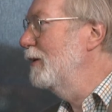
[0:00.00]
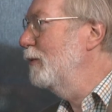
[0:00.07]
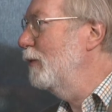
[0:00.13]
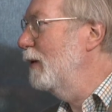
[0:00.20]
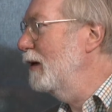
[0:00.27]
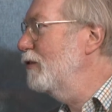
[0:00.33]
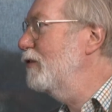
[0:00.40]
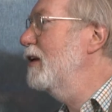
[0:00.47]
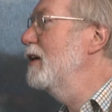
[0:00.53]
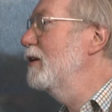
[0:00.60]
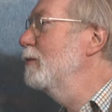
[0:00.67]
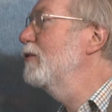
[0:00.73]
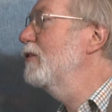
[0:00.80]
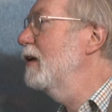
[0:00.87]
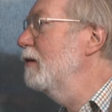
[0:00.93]
whilst they
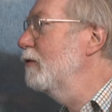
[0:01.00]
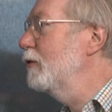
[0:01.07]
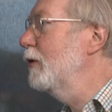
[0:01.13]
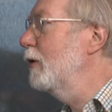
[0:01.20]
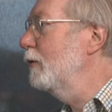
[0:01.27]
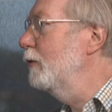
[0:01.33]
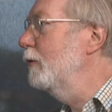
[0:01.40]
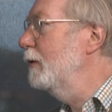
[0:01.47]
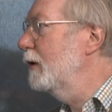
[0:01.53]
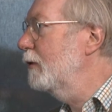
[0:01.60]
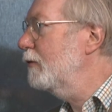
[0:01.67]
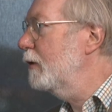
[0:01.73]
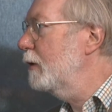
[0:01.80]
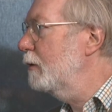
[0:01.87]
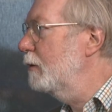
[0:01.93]
themselves are not doing
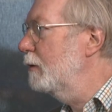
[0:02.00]
so.